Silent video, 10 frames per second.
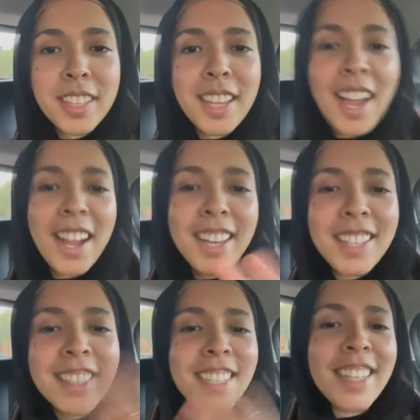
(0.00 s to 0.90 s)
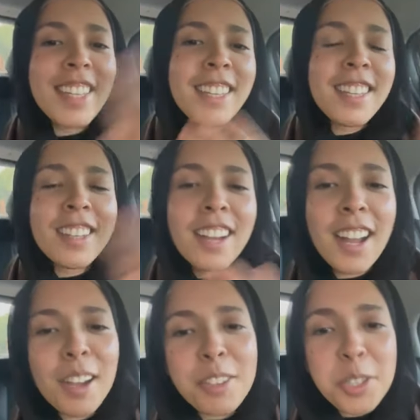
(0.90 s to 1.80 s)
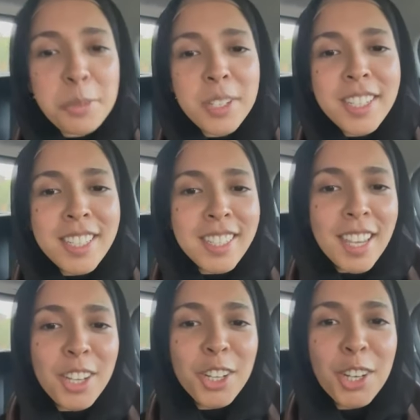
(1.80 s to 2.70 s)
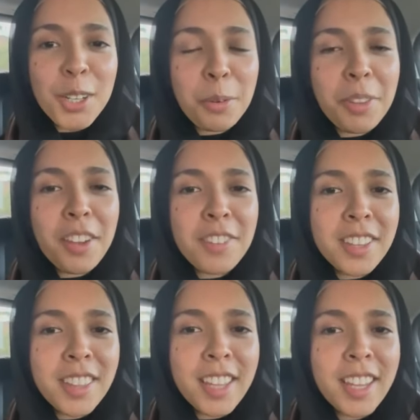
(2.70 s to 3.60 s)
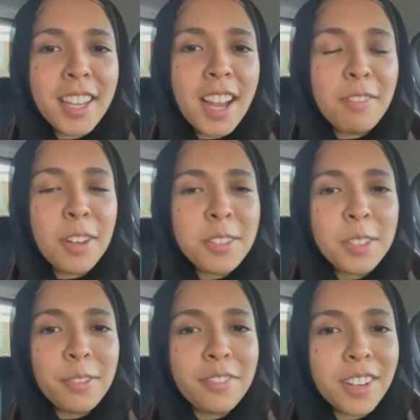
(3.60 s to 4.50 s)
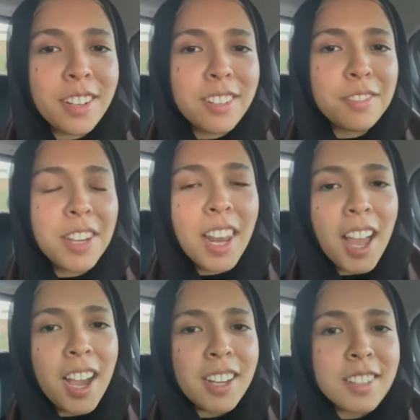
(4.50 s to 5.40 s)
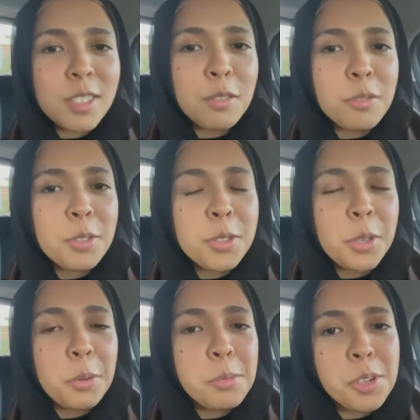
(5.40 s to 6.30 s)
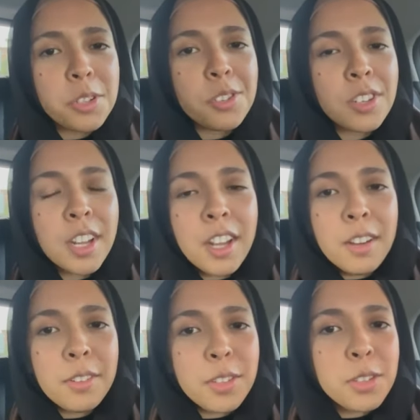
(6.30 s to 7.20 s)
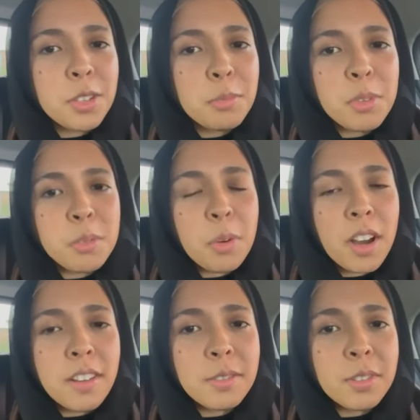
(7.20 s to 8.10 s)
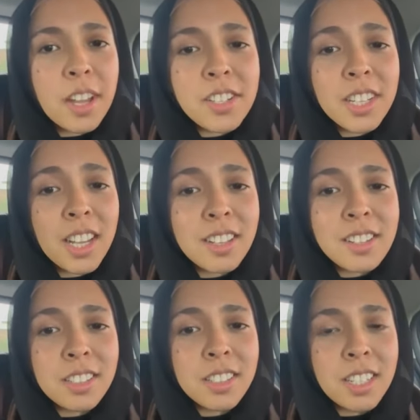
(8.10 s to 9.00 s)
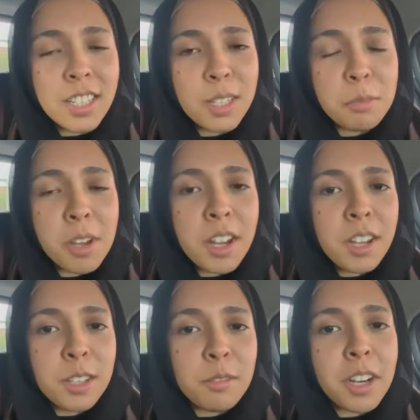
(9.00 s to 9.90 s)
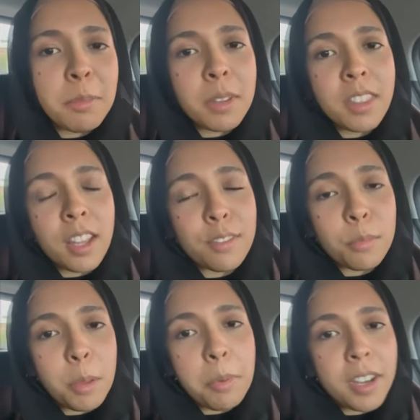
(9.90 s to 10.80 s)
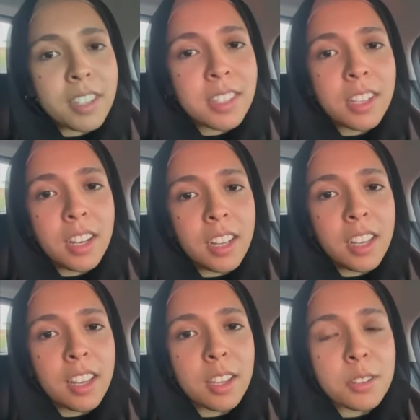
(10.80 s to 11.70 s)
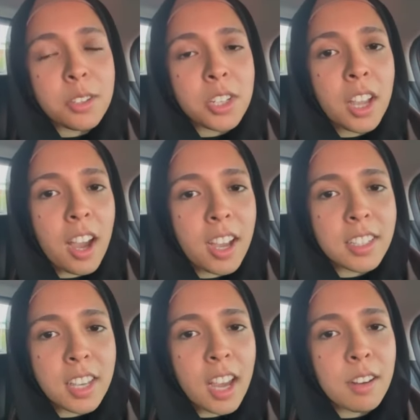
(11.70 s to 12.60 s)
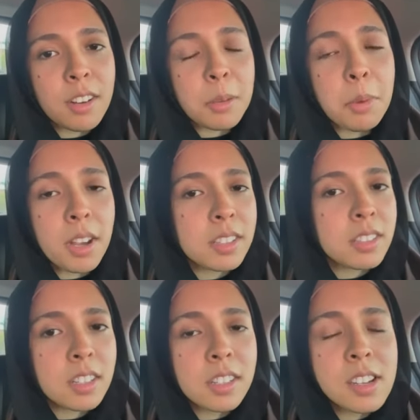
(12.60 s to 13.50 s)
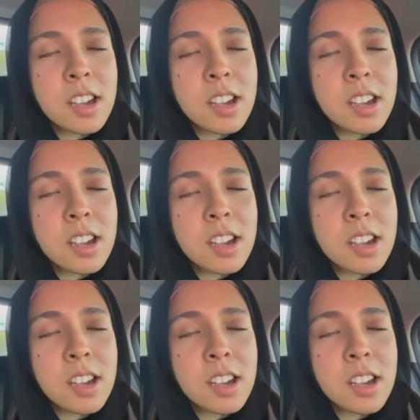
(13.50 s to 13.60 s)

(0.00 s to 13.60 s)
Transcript: Hi Lizzie, just wanted to say good luck with everything. Have loads of fun, relax. You've done so much for the student midwives, for the education team. You've really been there for me personally. You're such a kind, caring person.